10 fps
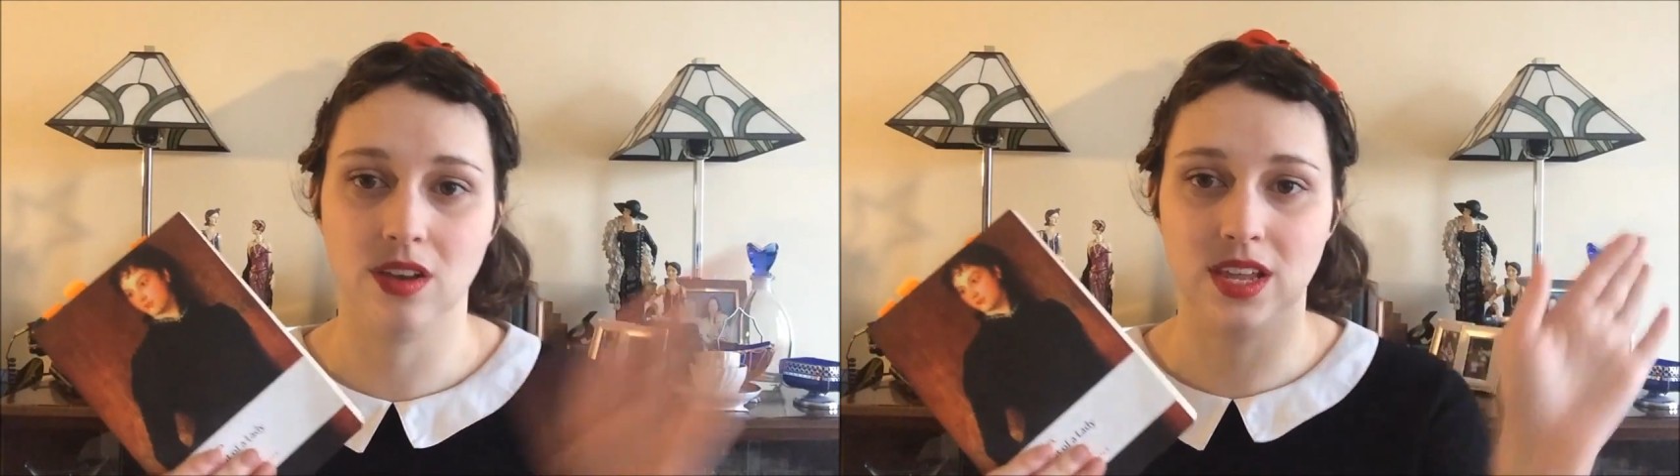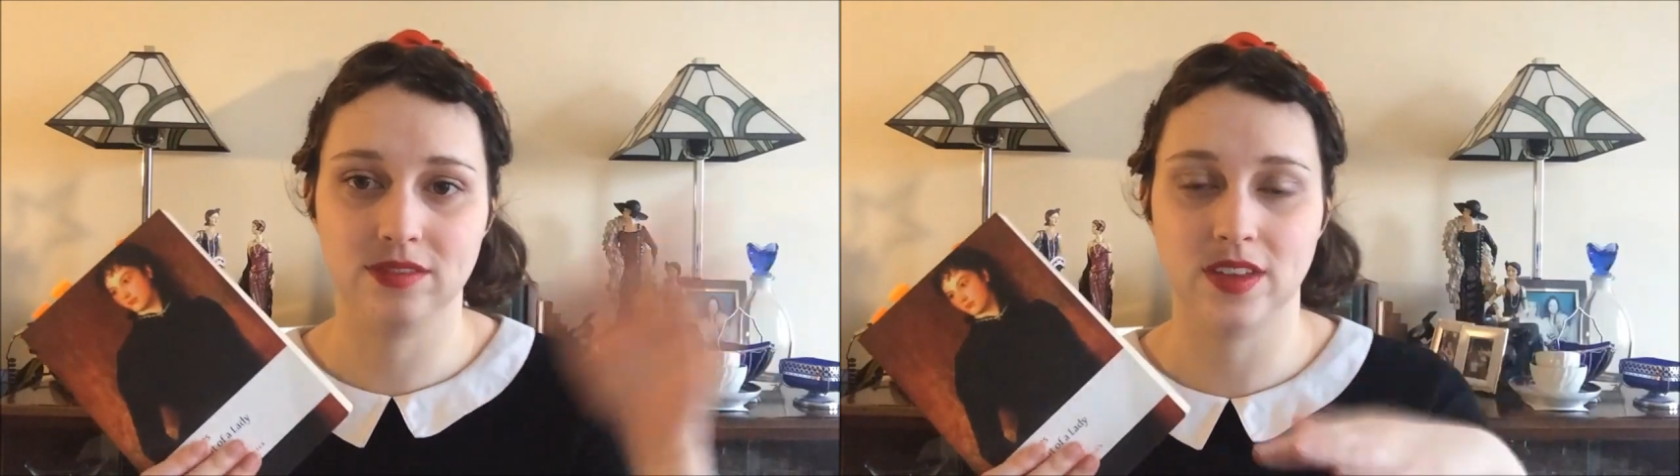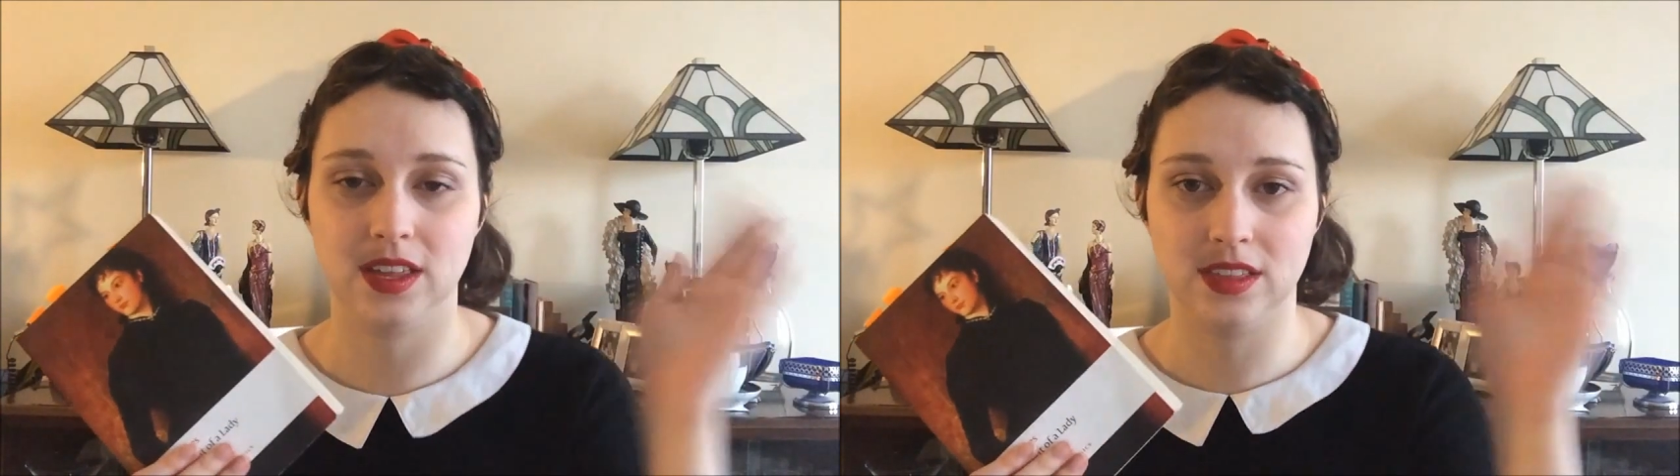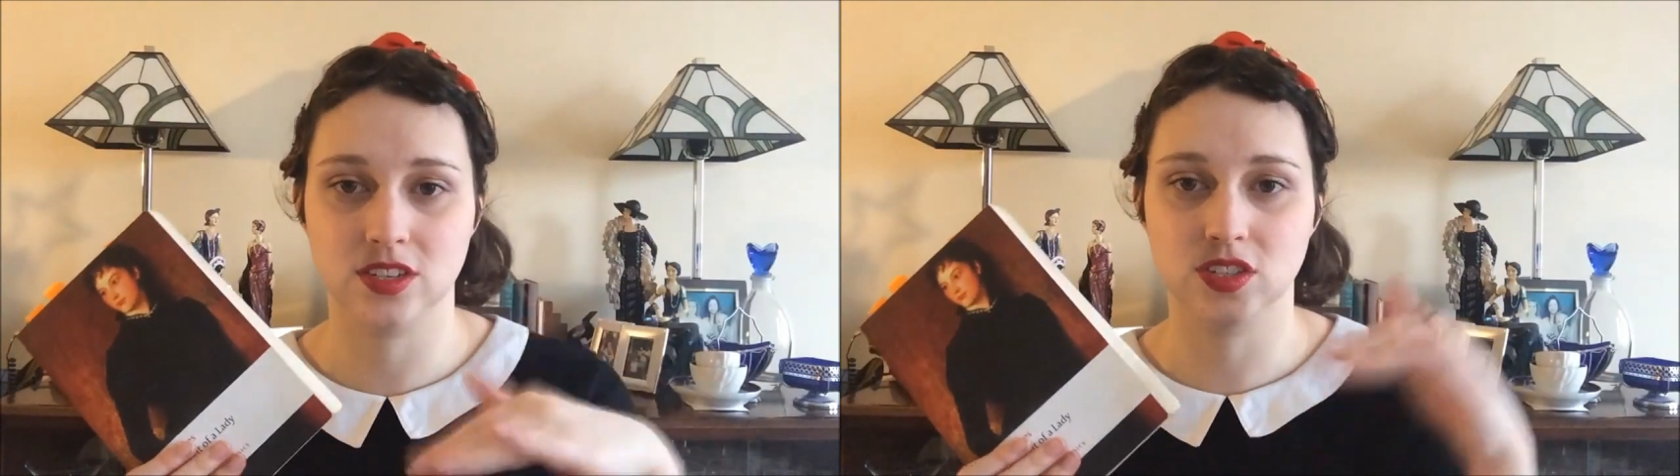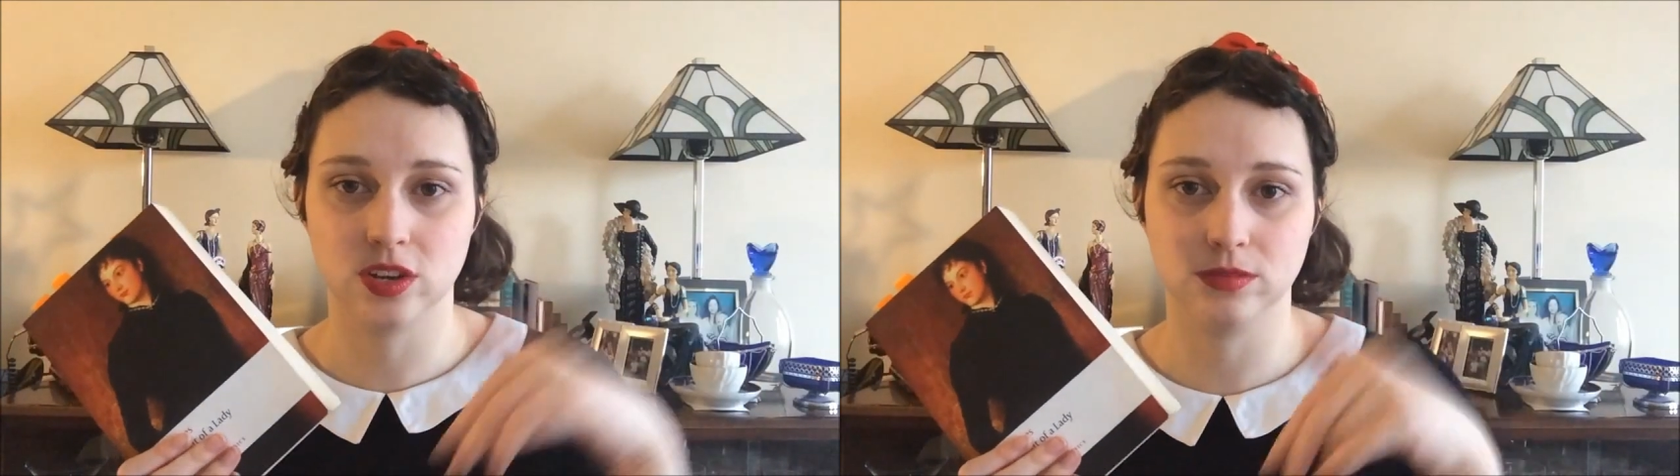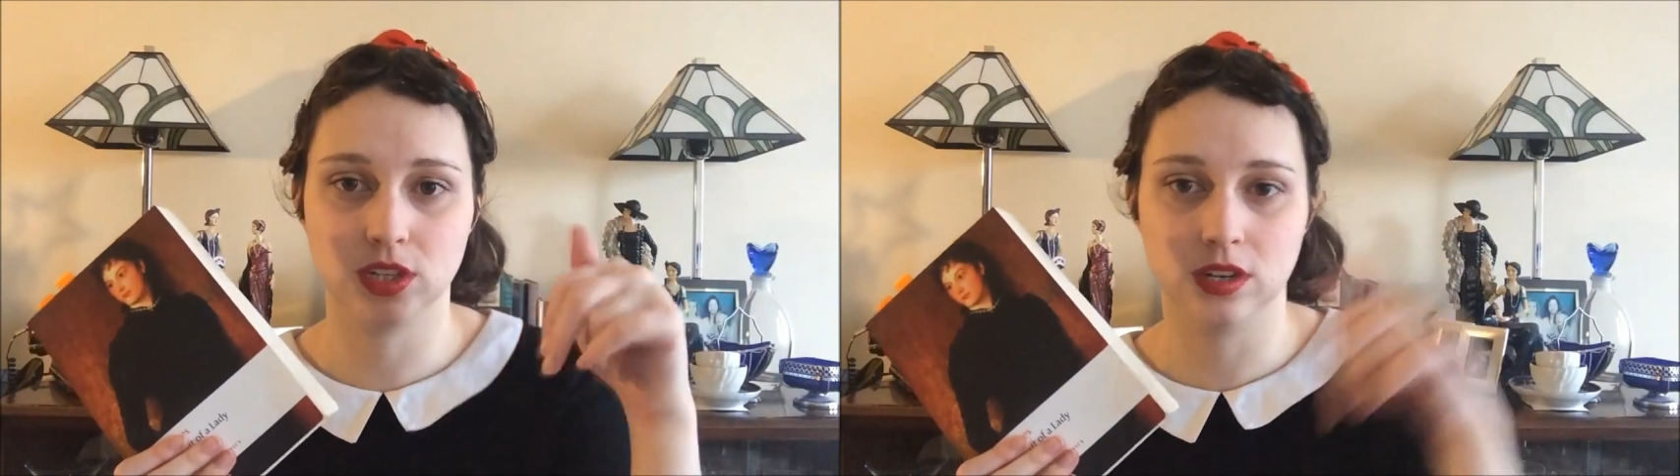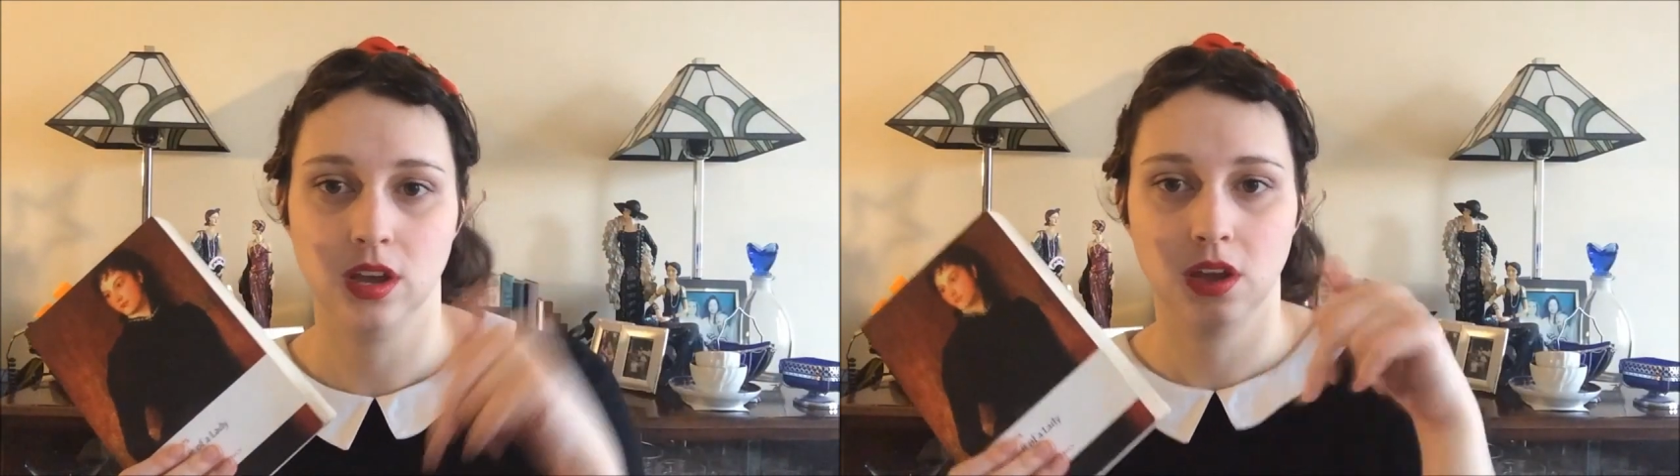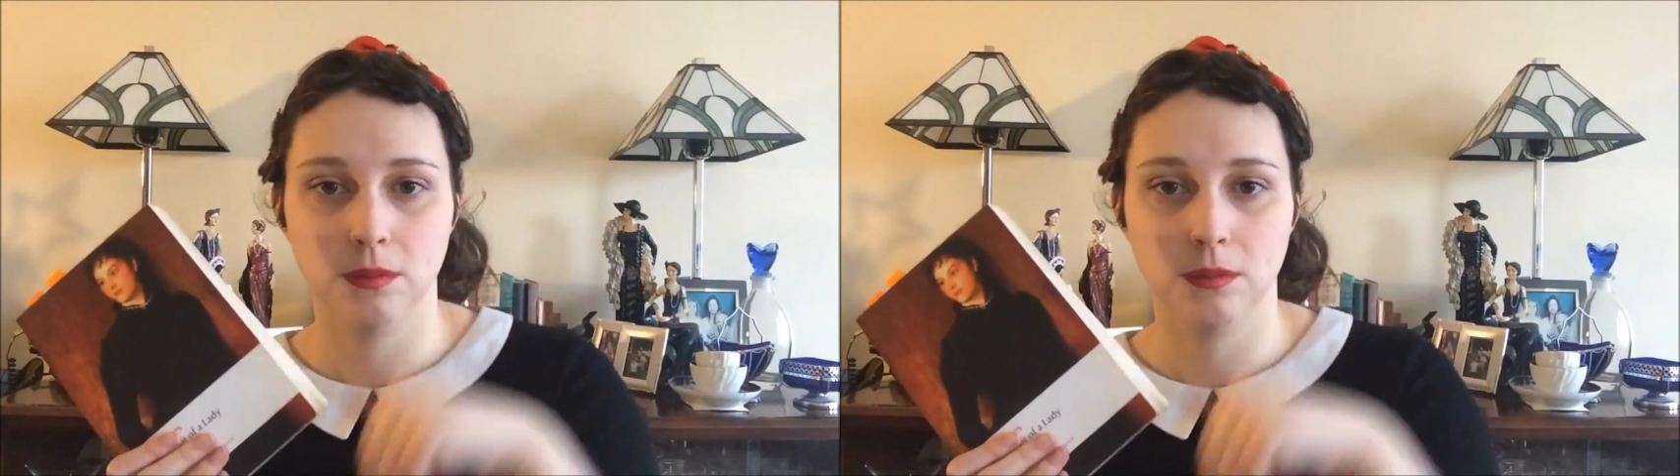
I'll leave it in the description